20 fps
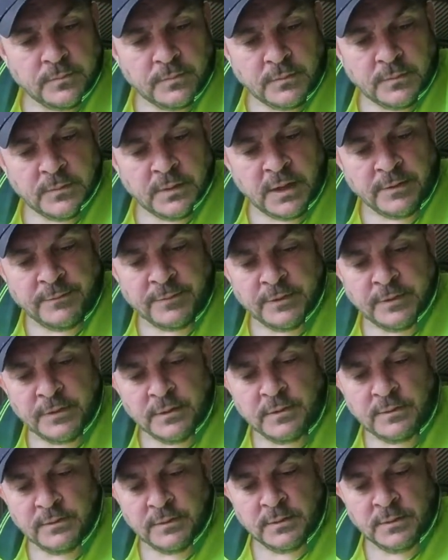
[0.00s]
having
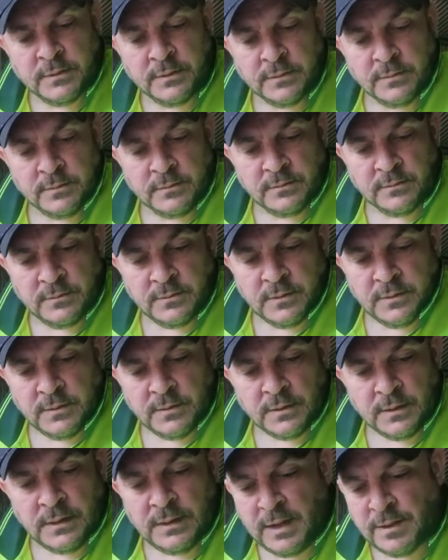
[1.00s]
your
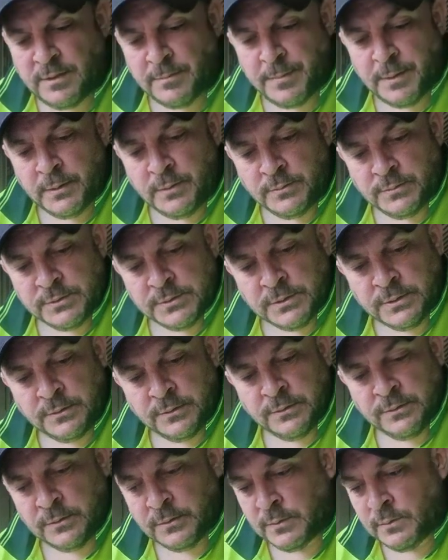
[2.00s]
leather boots
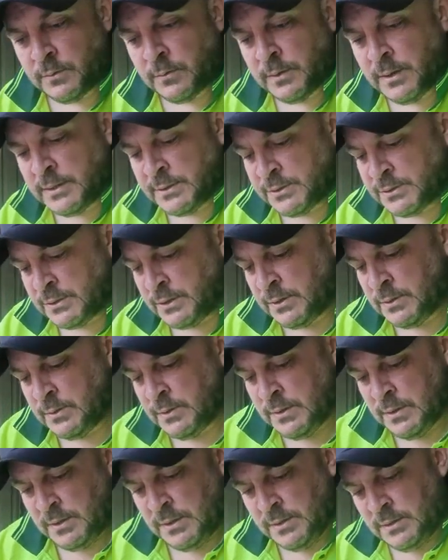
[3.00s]
and all that, so
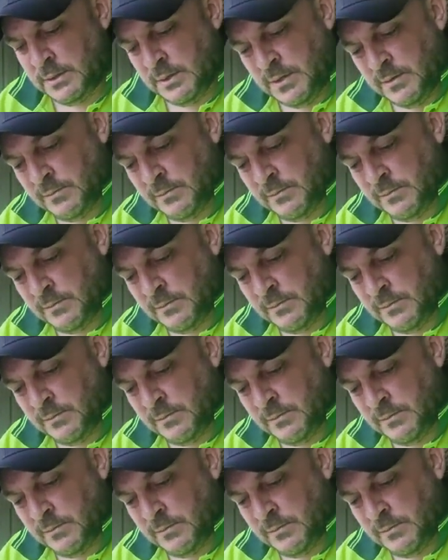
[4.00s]
you don't